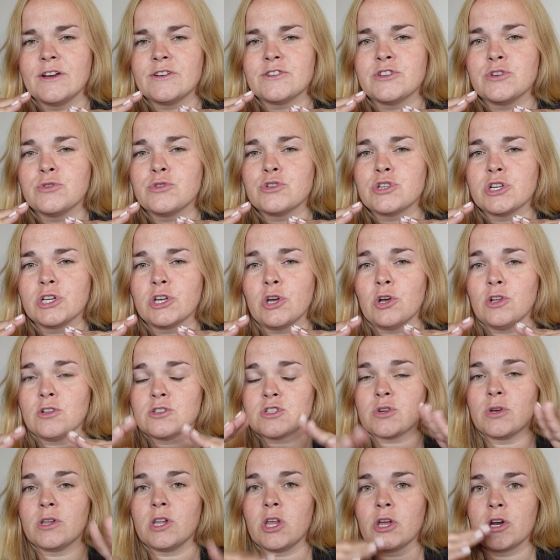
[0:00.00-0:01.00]
there's usually
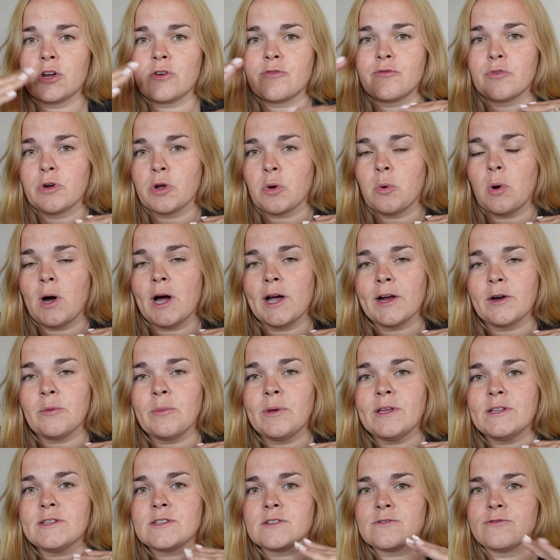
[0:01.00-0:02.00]
also a lot of
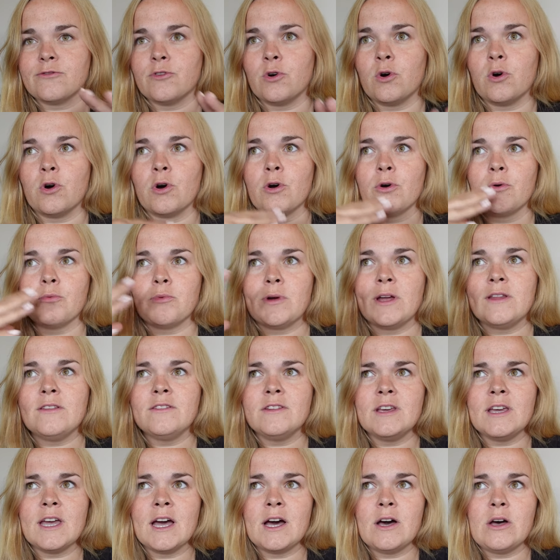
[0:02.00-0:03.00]
requirements for
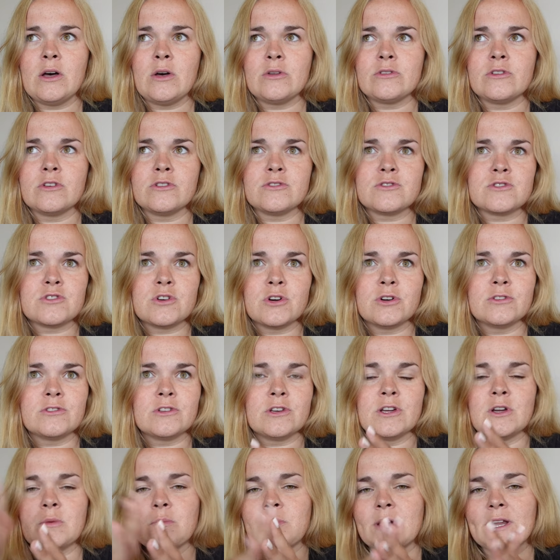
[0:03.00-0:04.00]
renting out
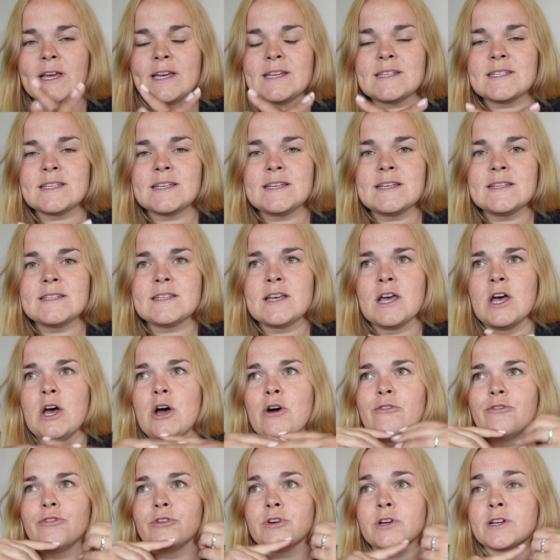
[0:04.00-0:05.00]
certain places.
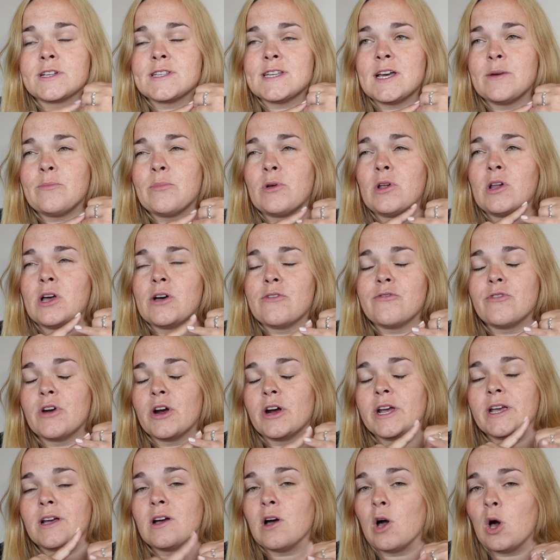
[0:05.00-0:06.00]
For example, a
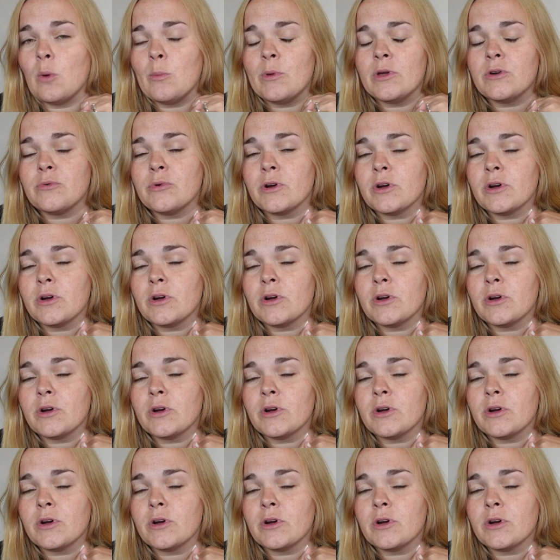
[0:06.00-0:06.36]
very common